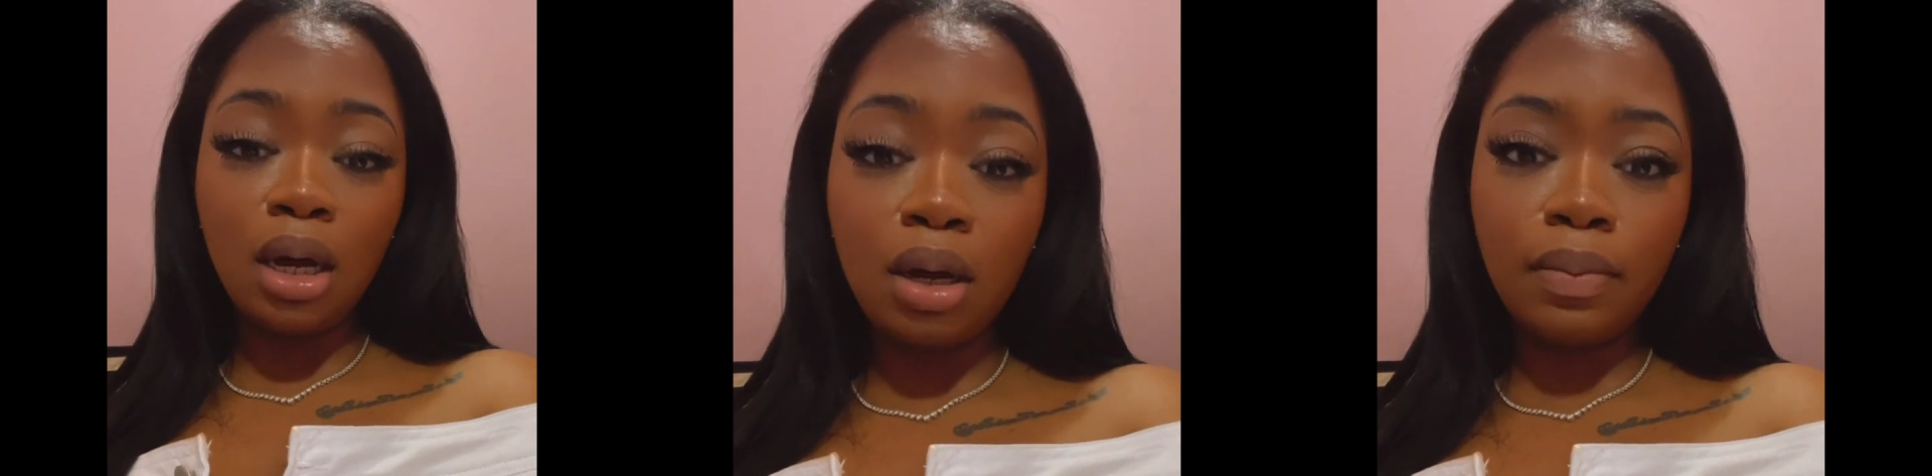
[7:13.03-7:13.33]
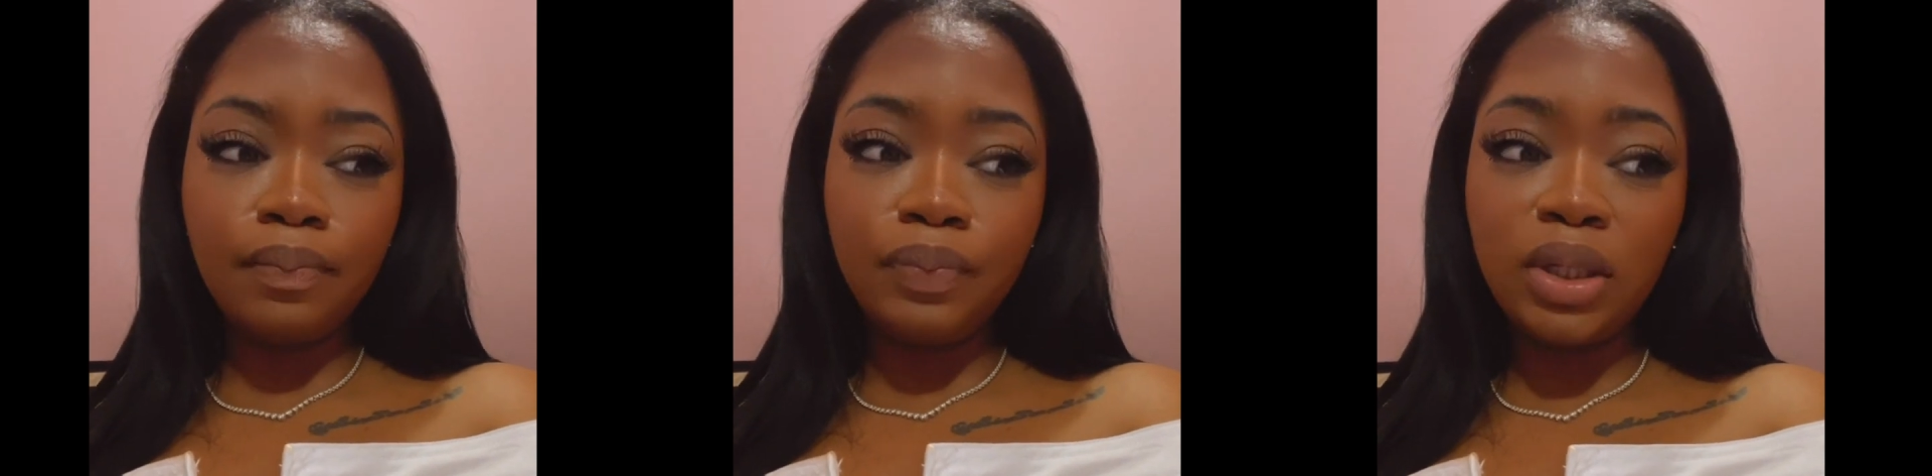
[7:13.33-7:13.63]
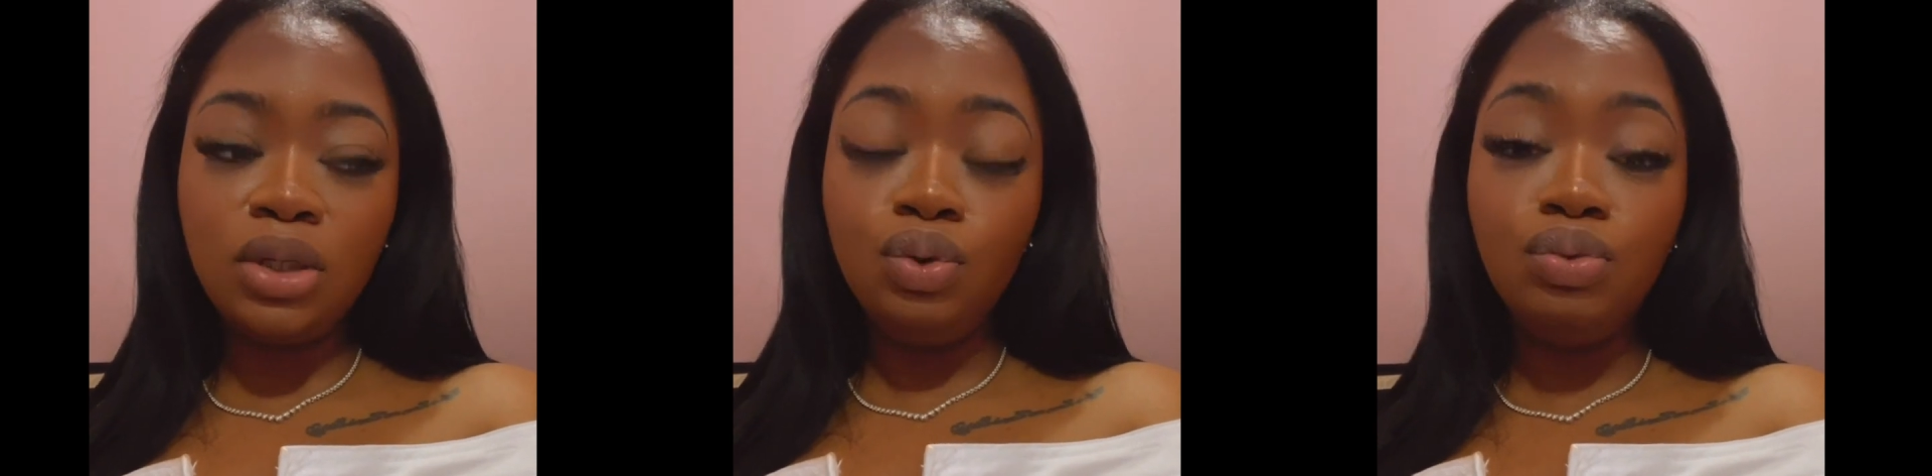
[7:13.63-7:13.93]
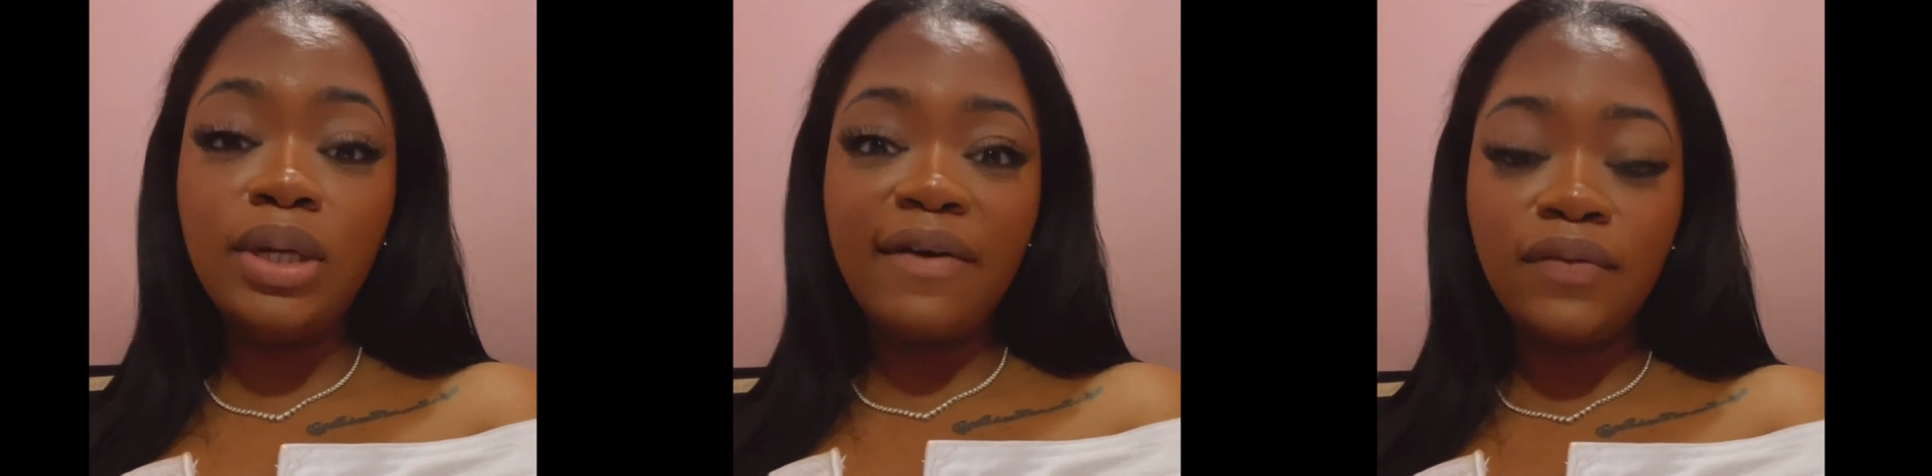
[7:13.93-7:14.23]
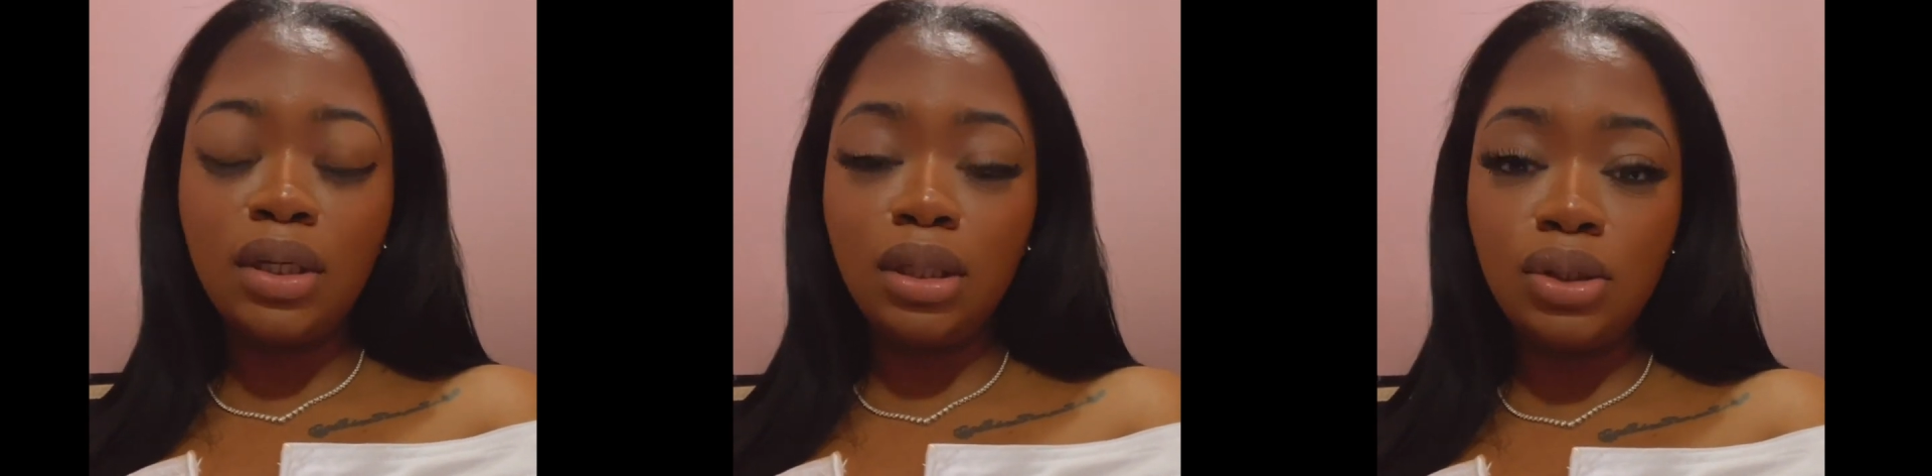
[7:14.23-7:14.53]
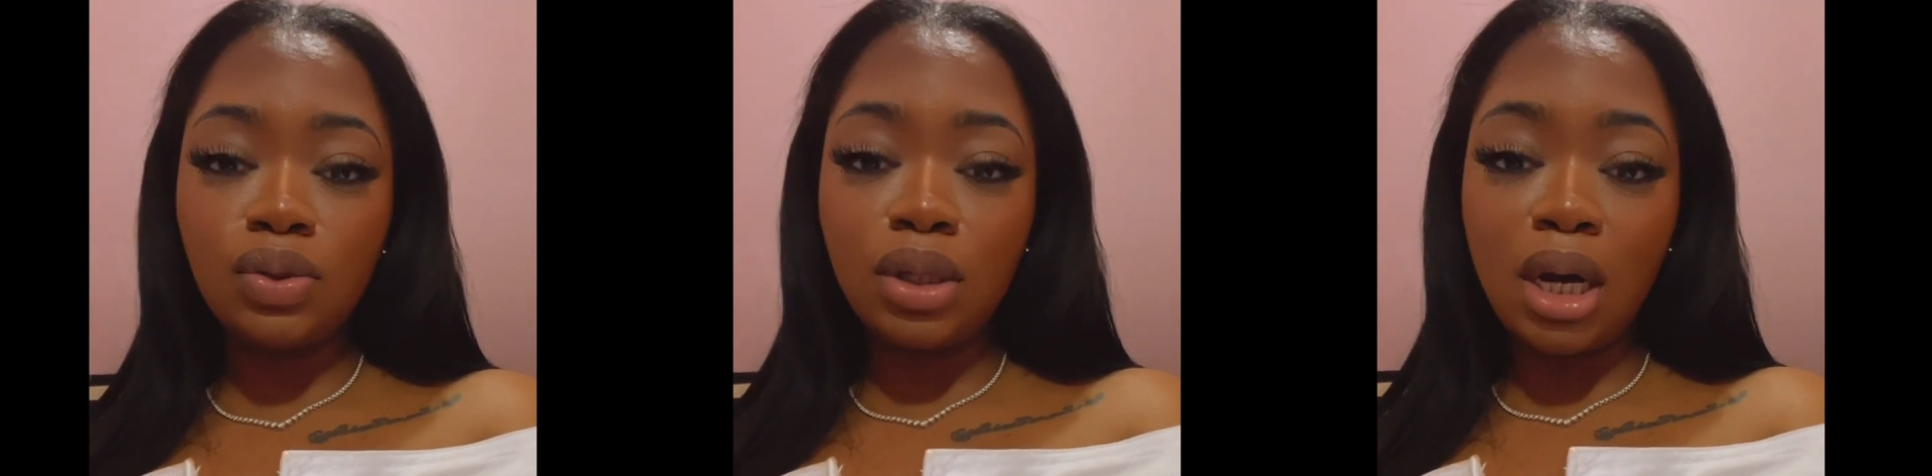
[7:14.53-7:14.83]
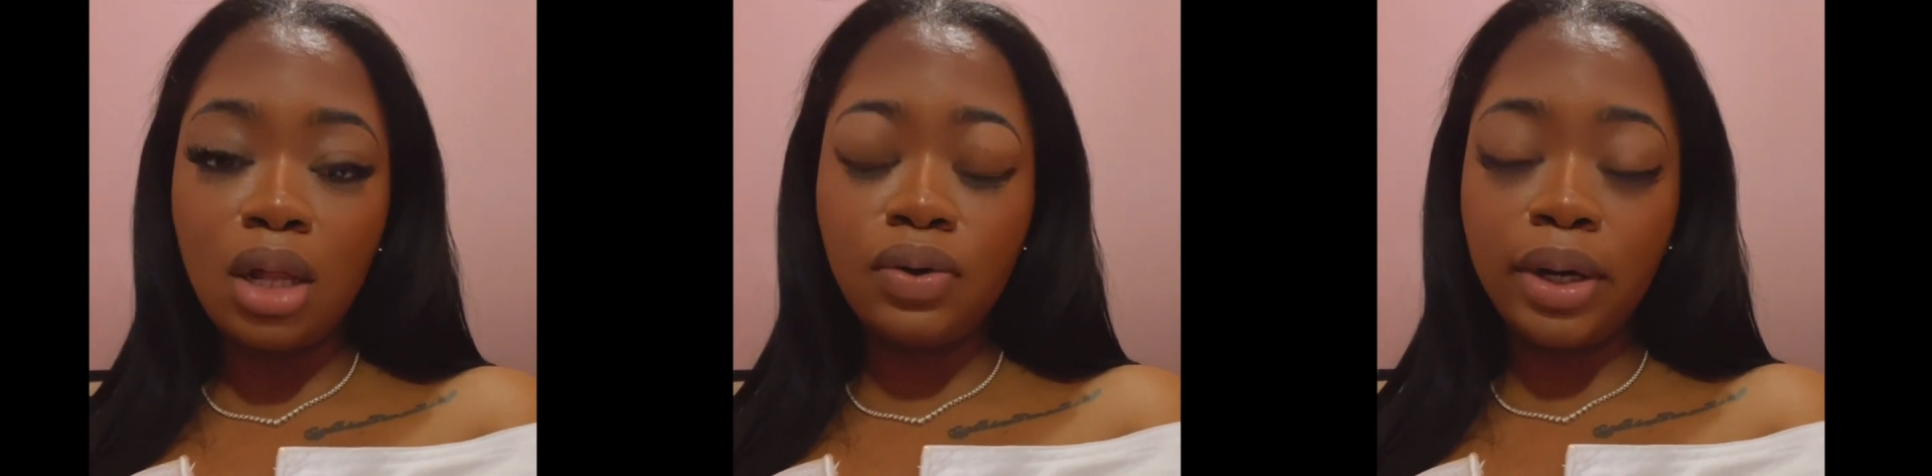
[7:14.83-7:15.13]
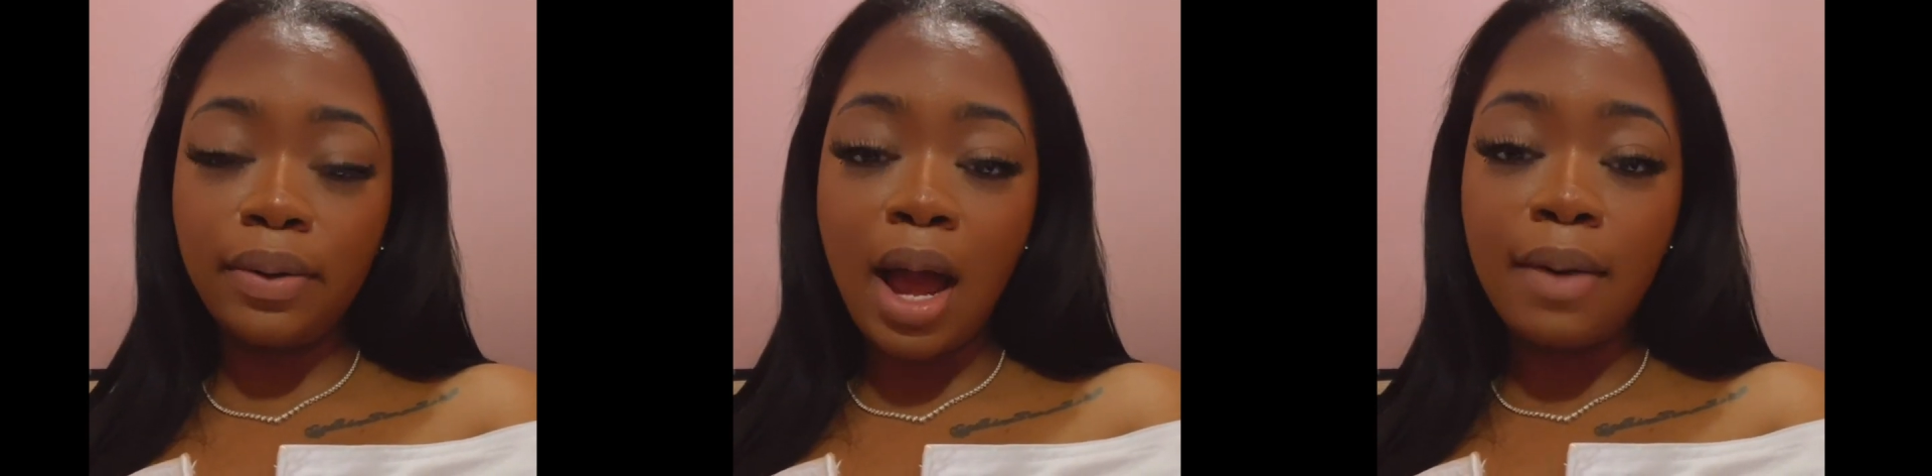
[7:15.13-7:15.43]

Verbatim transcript: Um, you definitely saw the coloring.